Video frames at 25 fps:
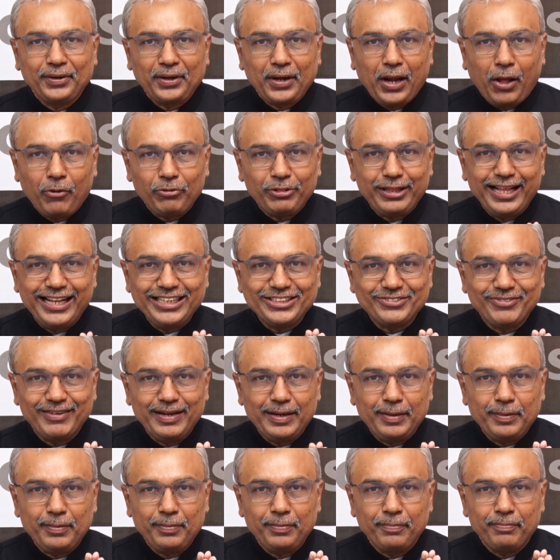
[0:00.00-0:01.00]
Now things
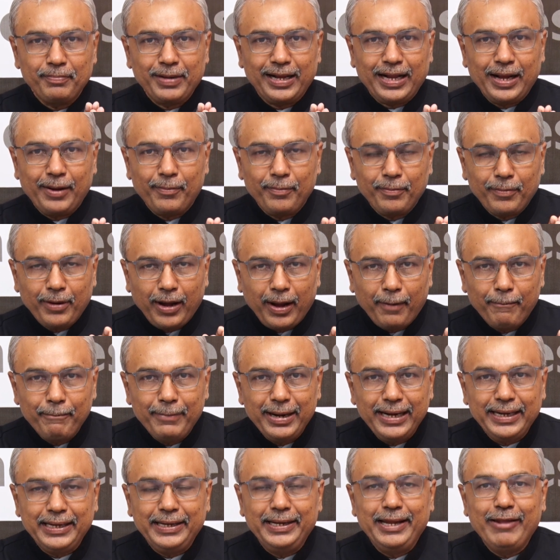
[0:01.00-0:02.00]
will become a
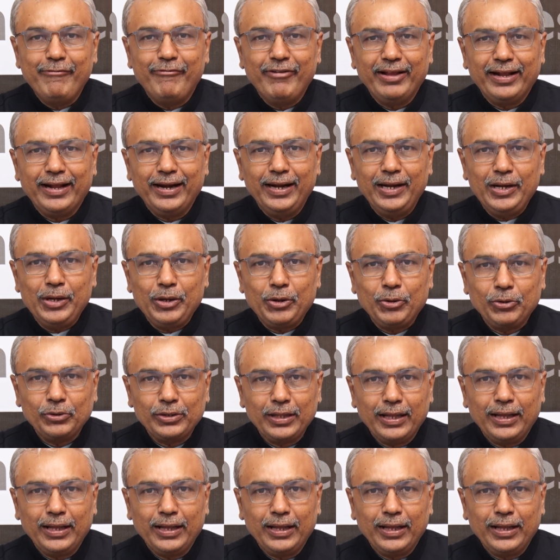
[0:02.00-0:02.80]
bit difficult